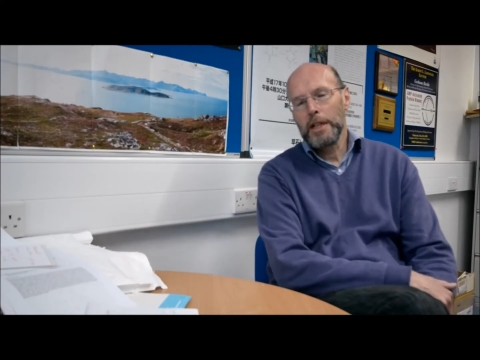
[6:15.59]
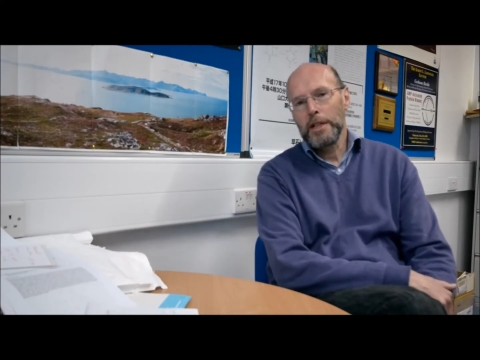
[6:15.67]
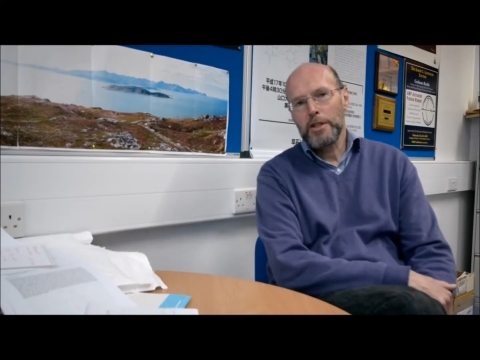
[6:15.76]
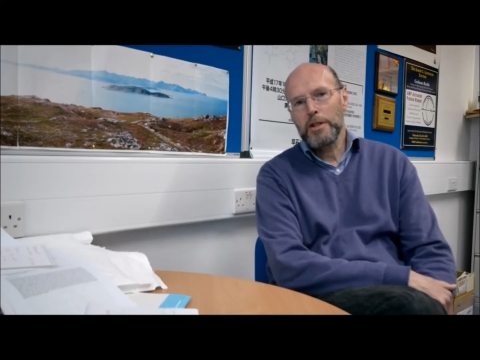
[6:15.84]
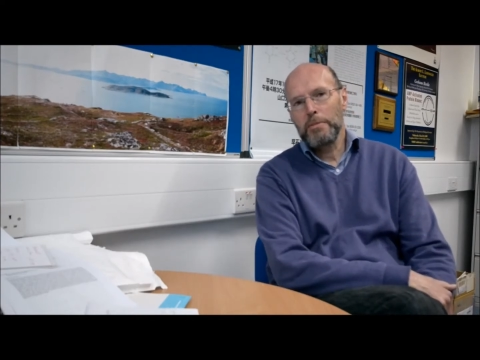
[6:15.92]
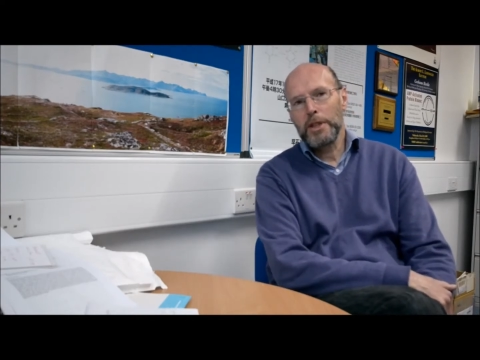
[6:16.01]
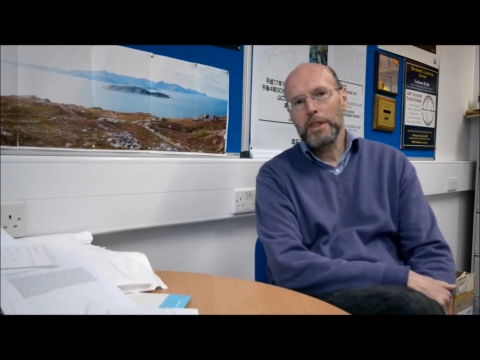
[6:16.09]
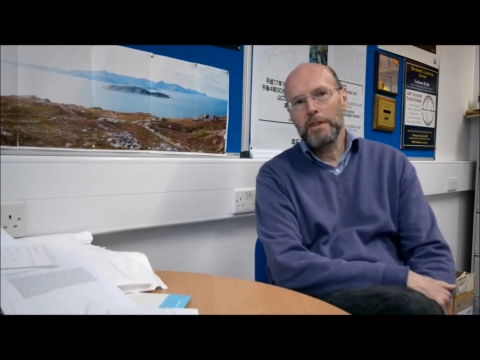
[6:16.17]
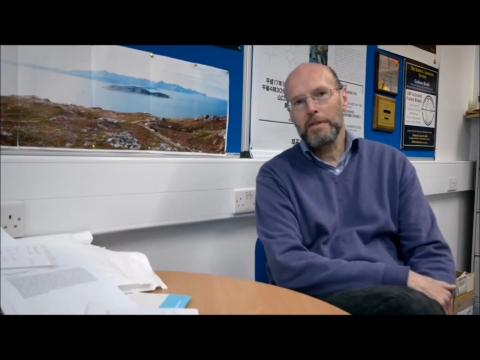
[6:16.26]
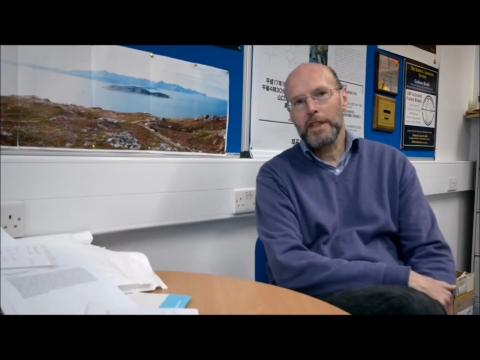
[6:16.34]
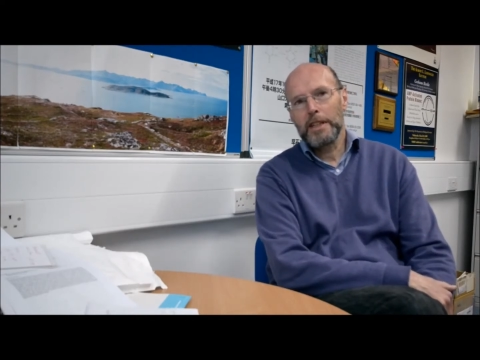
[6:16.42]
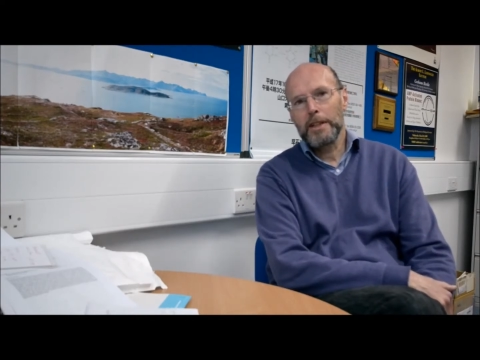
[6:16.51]
simply
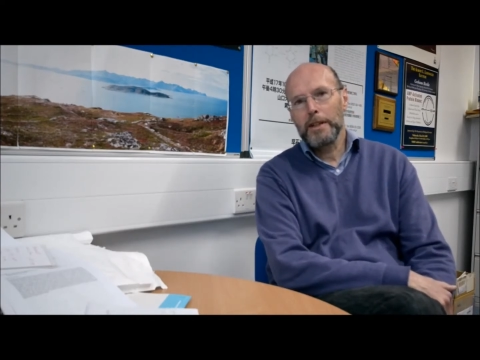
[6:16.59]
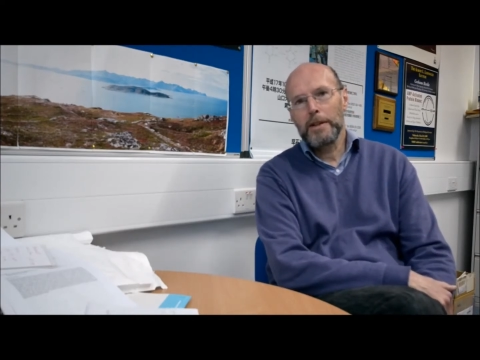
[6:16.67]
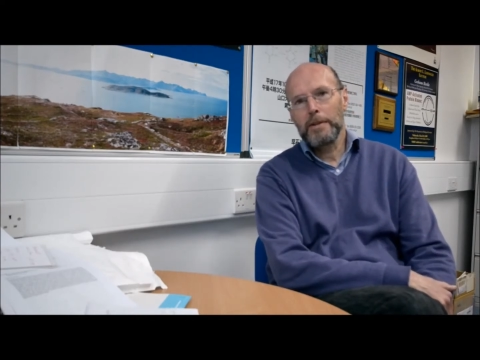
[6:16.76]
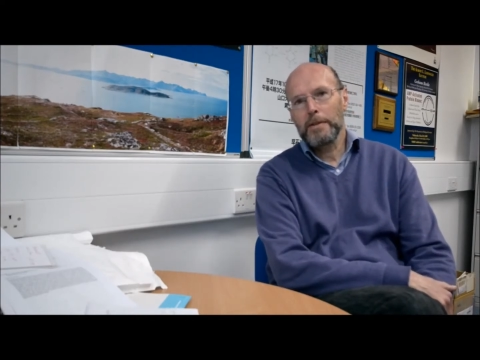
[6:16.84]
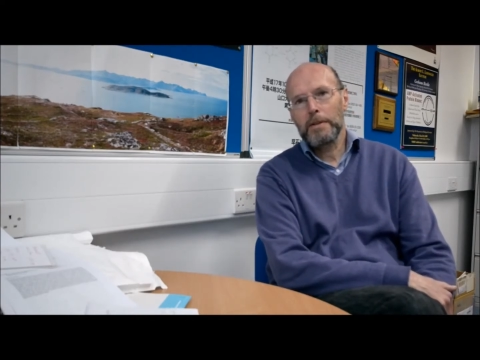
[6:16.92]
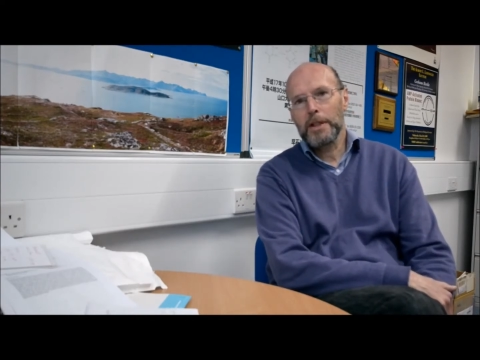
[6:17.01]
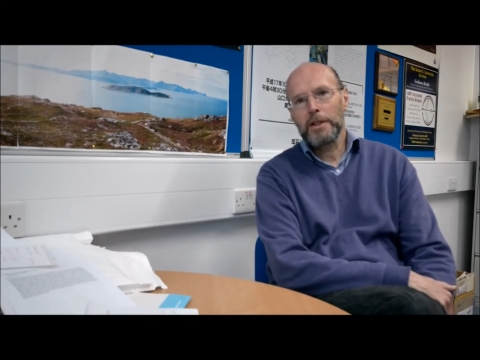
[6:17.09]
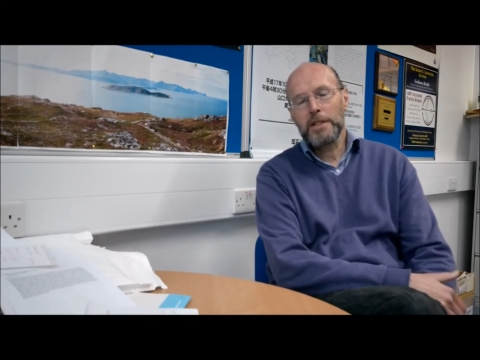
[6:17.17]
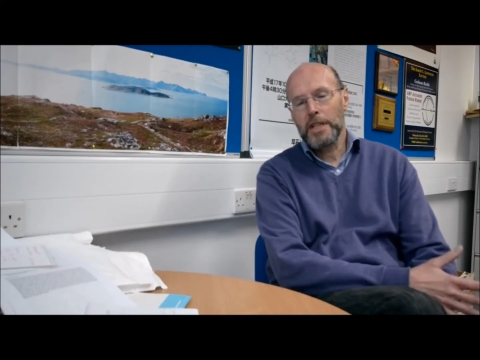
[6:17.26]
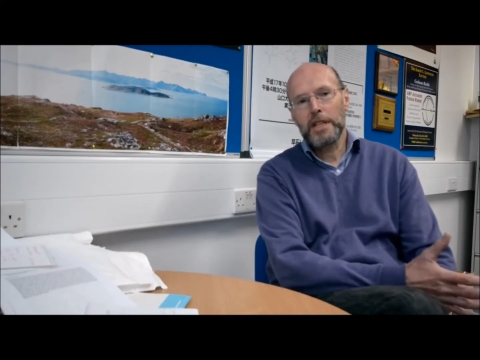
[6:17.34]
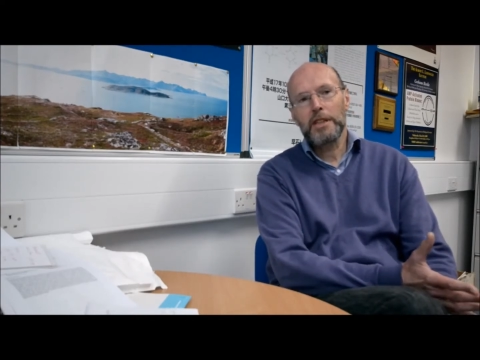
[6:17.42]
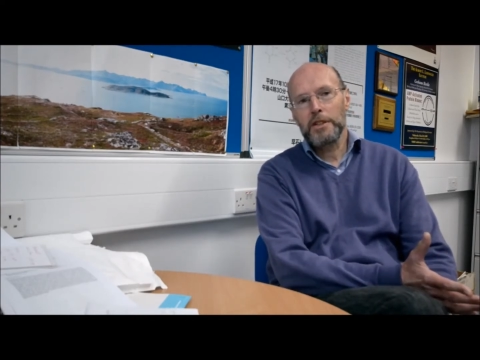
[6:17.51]
can't
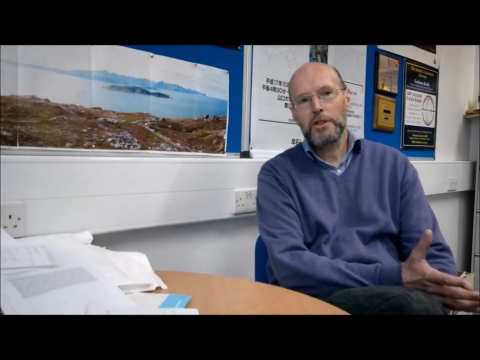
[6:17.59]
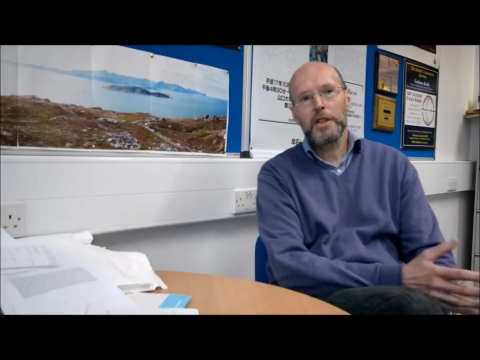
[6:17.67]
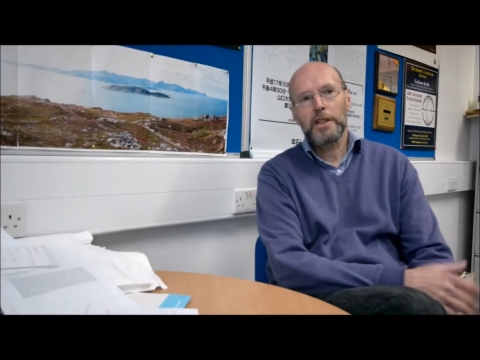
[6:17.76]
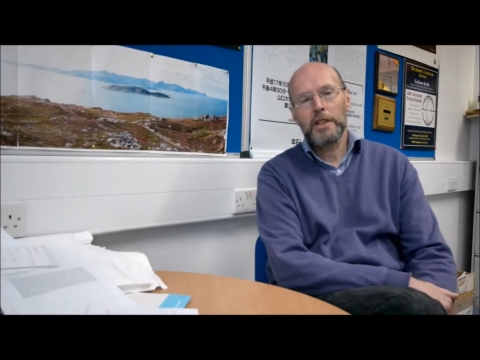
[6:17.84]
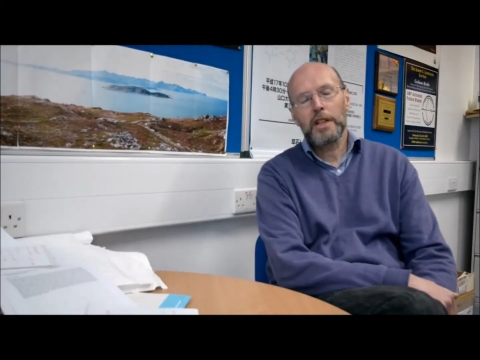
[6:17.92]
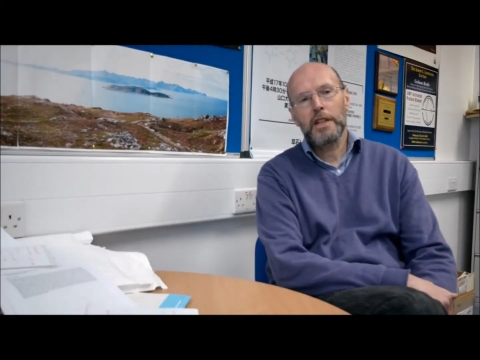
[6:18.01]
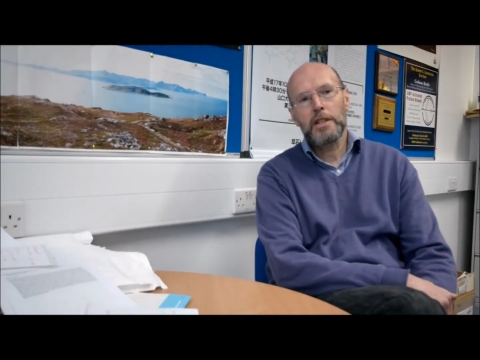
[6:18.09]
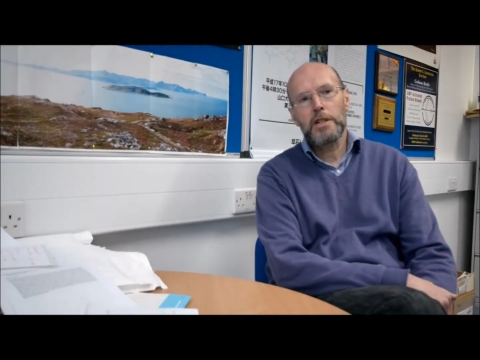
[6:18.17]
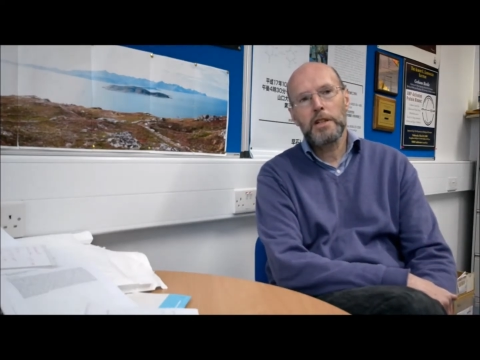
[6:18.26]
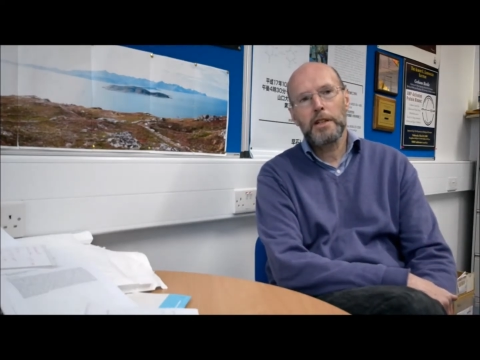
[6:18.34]
take the drug, and